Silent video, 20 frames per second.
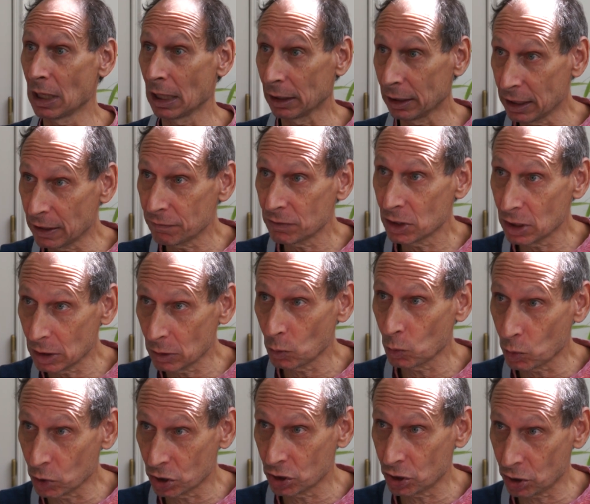They
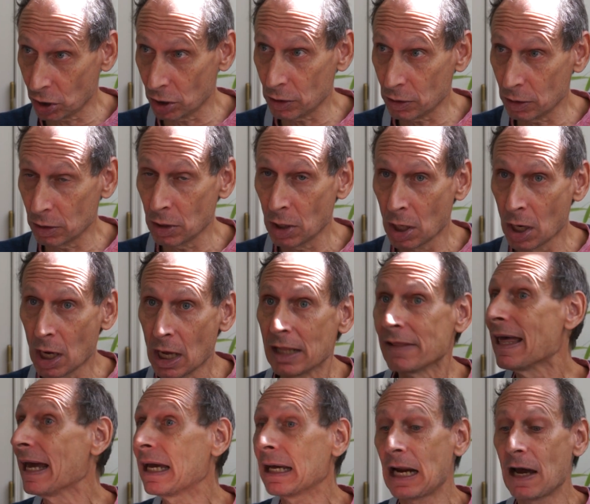lived with certain,
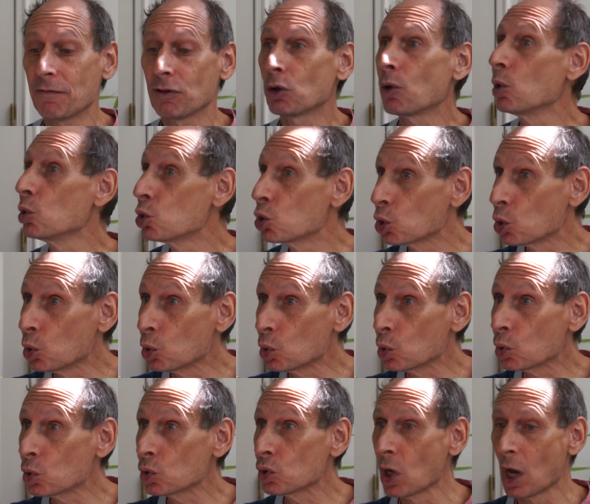they could have their own
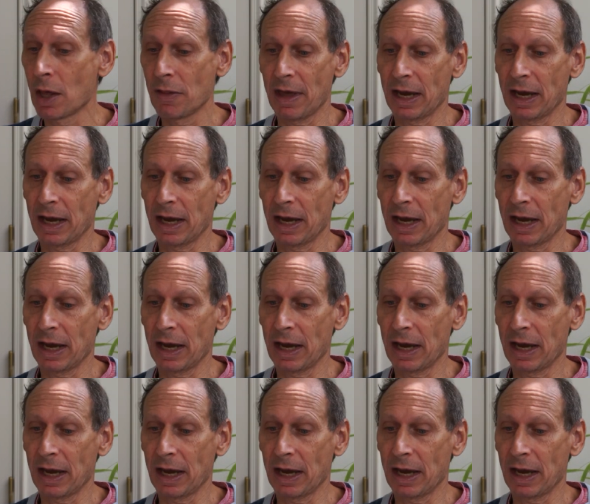schools,